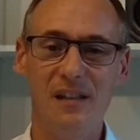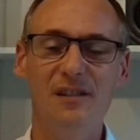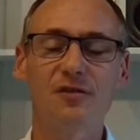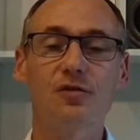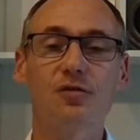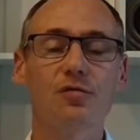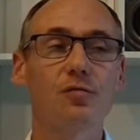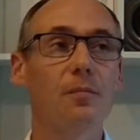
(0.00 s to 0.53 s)

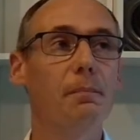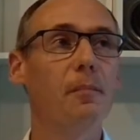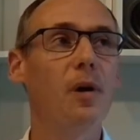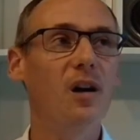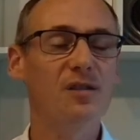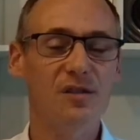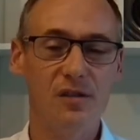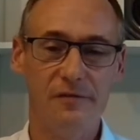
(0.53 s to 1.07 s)
it's
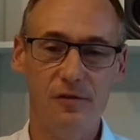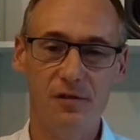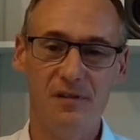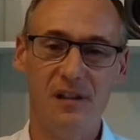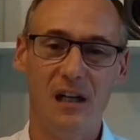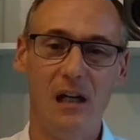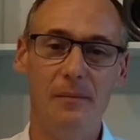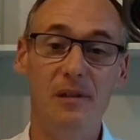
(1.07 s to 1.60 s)
most of the
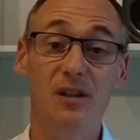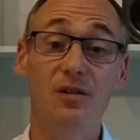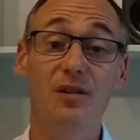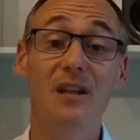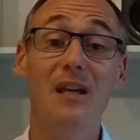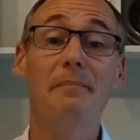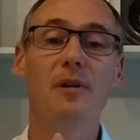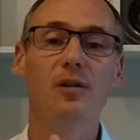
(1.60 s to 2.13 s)
time in
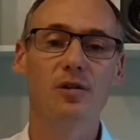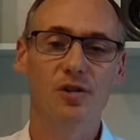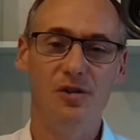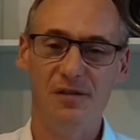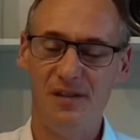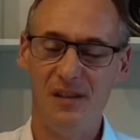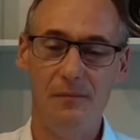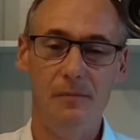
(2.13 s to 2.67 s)
an
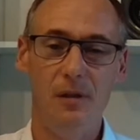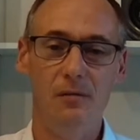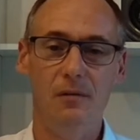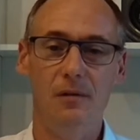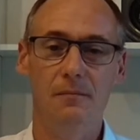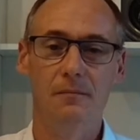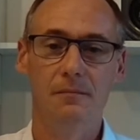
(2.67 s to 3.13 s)
emergency mode.